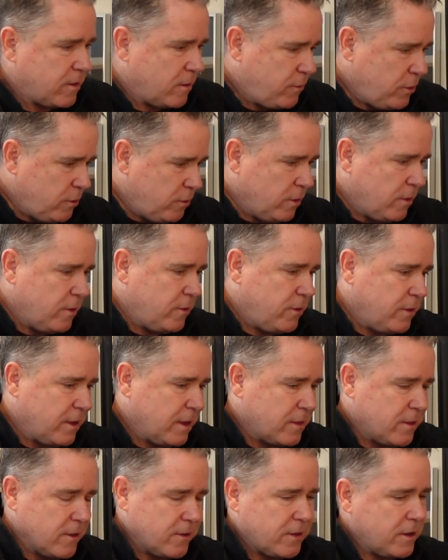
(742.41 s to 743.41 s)
If you do this, you can
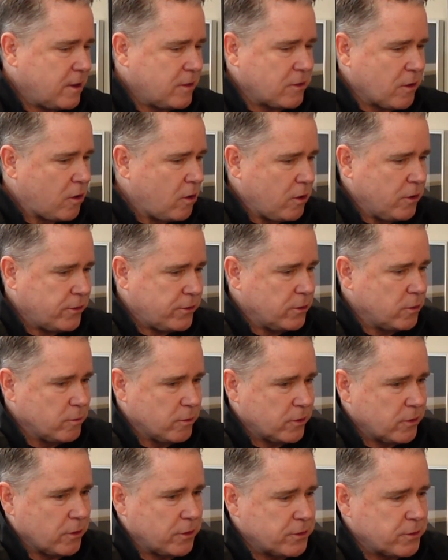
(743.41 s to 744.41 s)
get this. And it's also
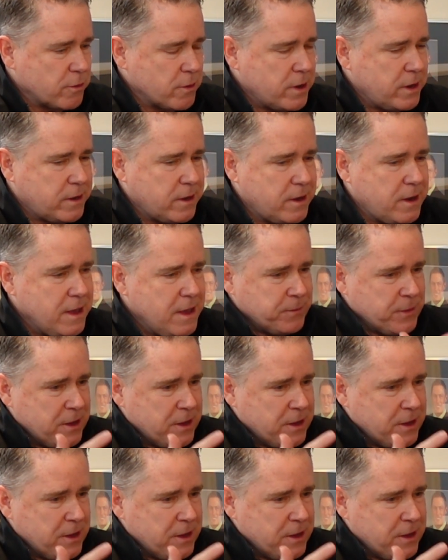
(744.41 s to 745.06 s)
results oriented.